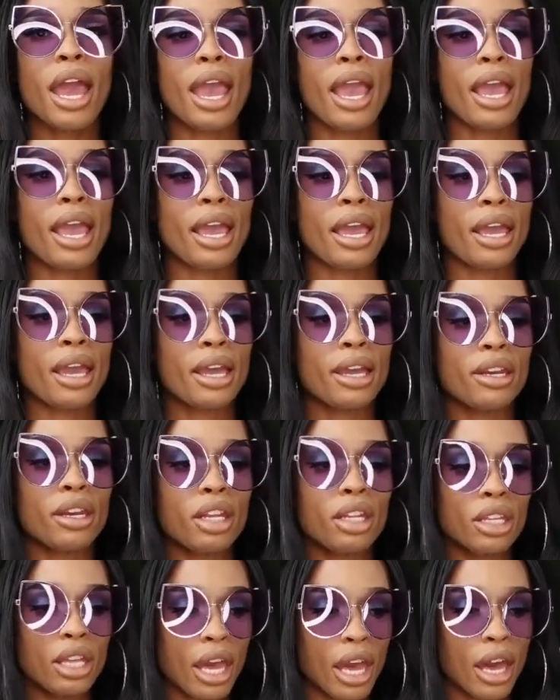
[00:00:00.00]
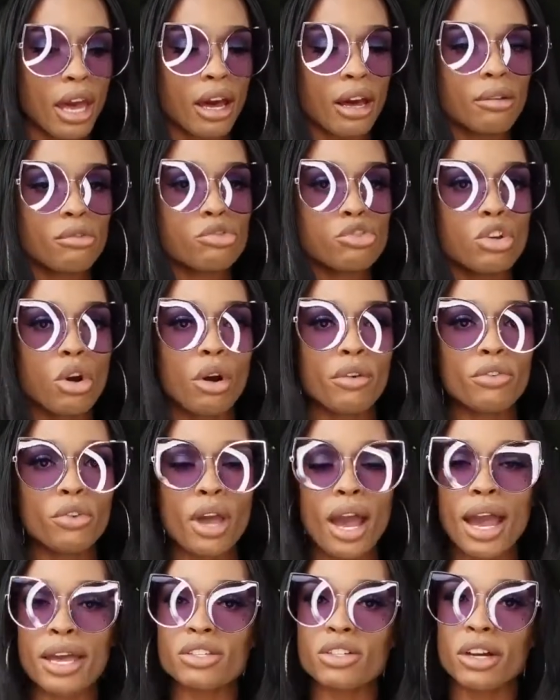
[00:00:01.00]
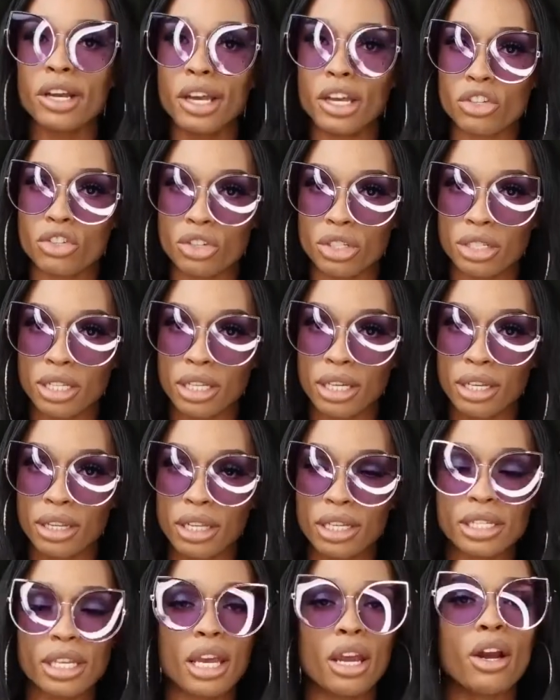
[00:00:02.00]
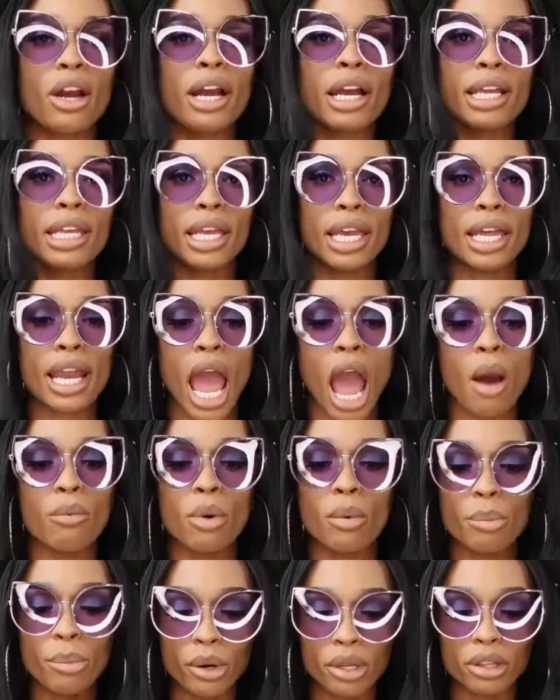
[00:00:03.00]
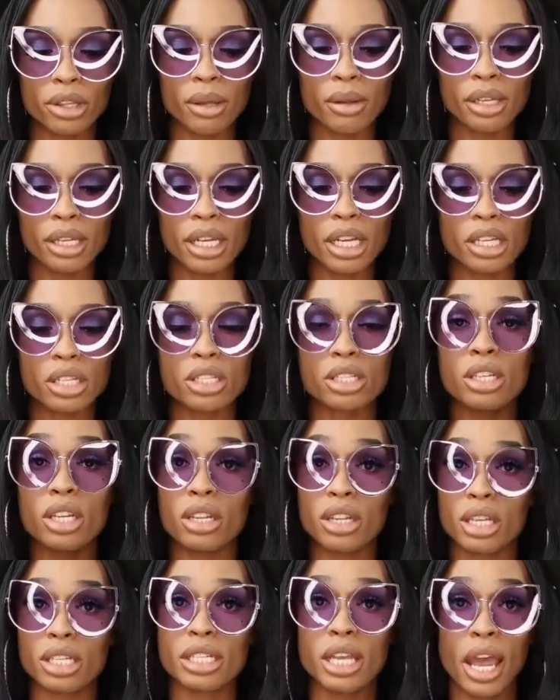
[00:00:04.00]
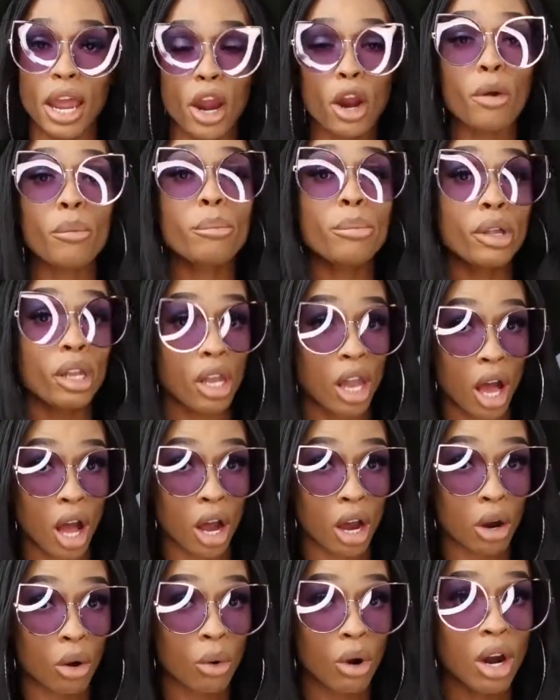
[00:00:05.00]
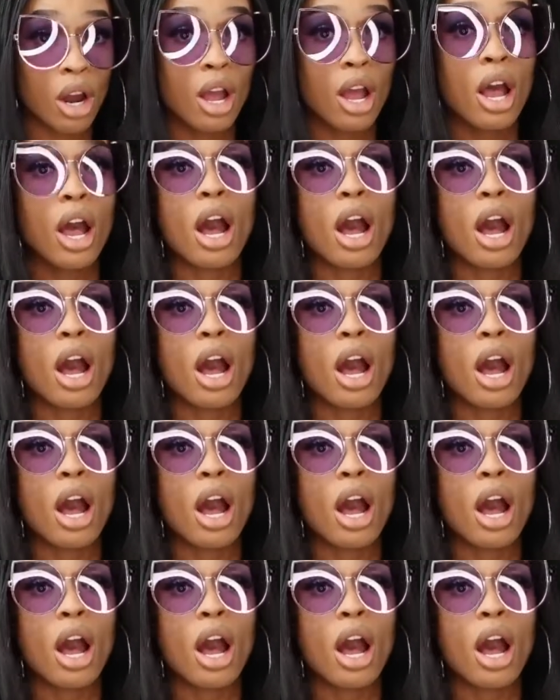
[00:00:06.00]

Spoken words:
And yeah, so if you guys are interested in this hair, again, I will put the links to this hair below.